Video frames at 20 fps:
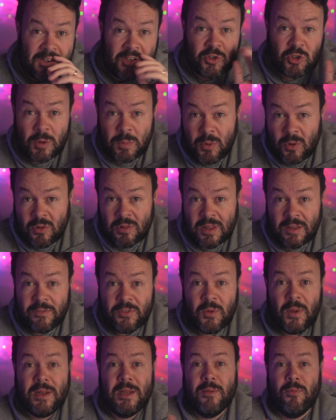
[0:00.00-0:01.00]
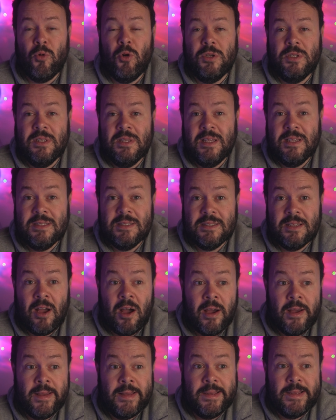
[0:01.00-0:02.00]
Triple, if you end up watching this,
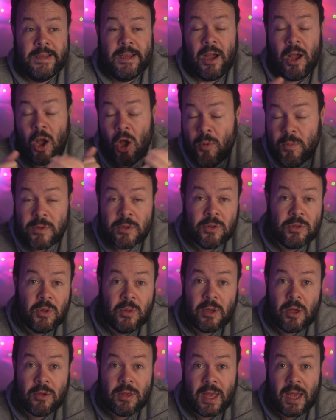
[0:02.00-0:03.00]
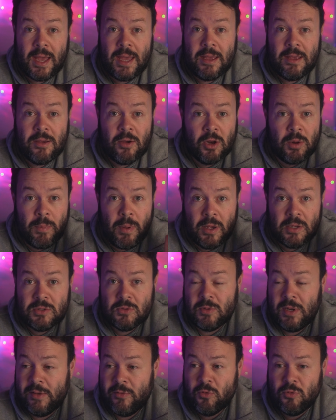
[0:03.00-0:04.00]
I, I hope you're doing okay on a
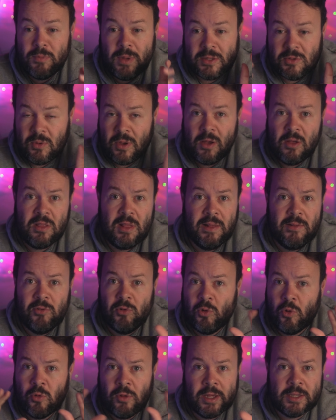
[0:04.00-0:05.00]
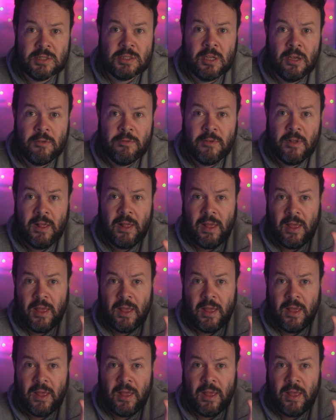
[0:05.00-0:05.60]
personal level, mental health level, all that stuff.